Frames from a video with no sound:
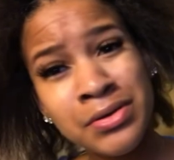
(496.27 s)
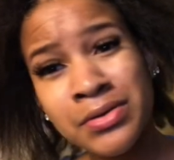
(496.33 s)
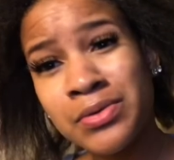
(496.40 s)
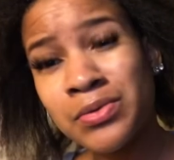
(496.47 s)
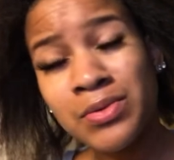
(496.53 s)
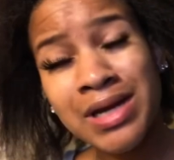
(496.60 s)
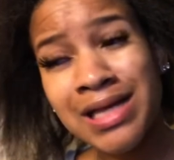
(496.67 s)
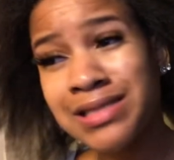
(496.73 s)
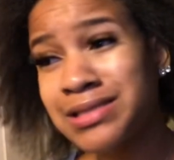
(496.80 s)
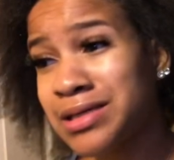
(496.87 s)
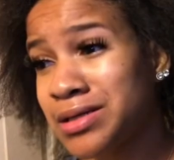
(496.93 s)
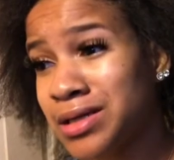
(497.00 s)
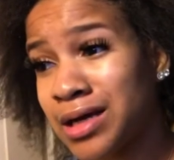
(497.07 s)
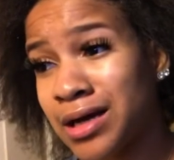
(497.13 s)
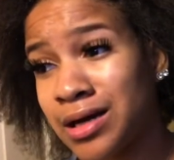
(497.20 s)
When I
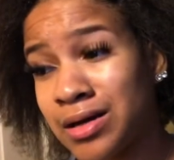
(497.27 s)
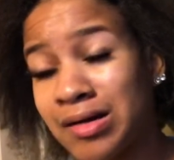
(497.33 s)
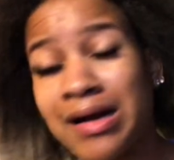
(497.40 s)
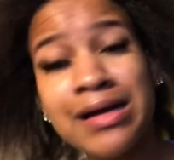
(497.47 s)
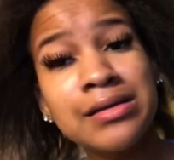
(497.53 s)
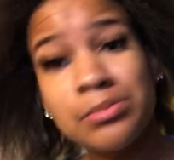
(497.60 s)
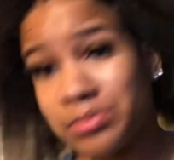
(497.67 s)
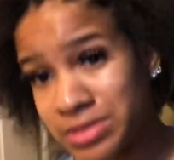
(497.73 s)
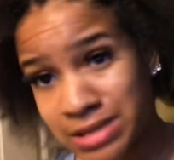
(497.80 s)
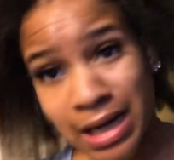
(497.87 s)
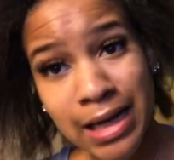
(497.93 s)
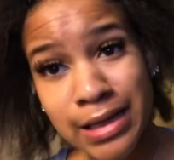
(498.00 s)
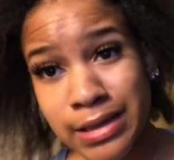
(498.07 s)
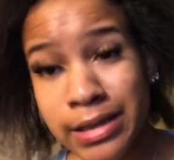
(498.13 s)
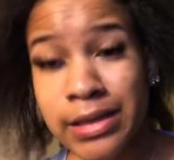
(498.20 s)
tell y'all I am
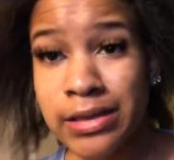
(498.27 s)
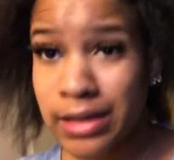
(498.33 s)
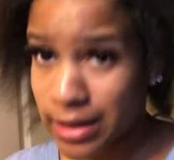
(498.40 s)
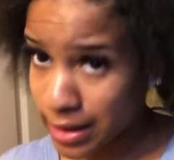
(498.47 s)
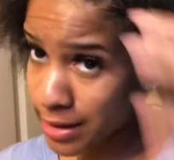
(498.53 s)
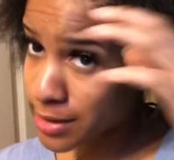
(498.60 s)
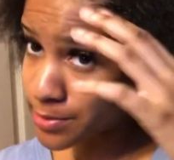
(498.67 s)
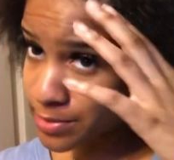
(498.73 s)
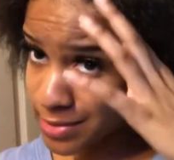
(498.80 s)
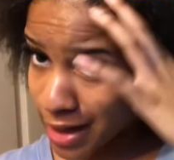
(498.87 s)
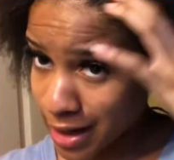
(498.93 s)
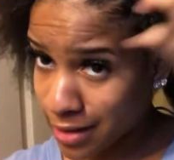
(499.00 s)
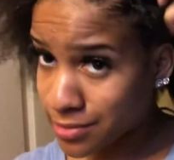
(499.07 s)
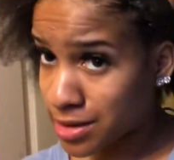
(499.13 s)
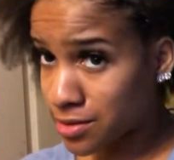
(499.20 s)
tired, I am
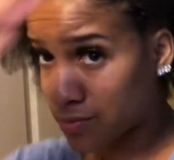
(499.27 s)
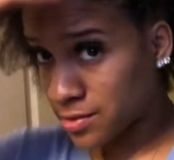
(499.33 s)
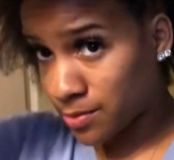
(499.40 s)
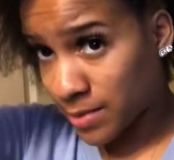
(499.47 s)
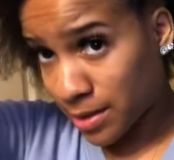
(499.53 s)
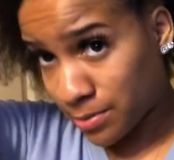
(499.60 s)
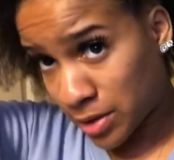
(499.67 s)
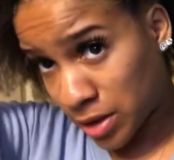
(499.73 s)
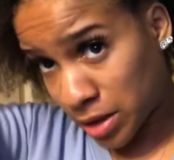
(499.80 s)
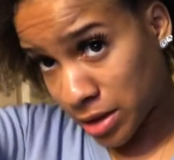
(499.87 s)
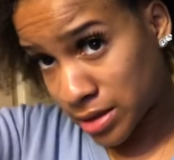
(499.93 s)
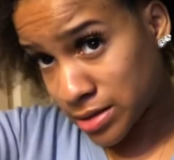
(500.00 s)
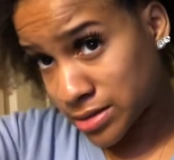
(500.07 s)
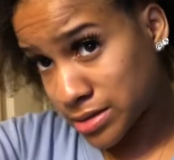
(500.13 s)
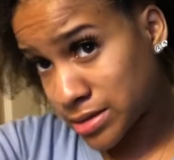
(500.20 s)
all done with my
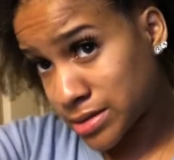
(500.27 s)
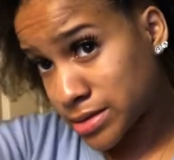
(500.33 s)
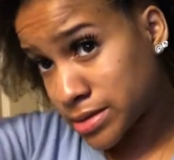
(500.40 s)
parts.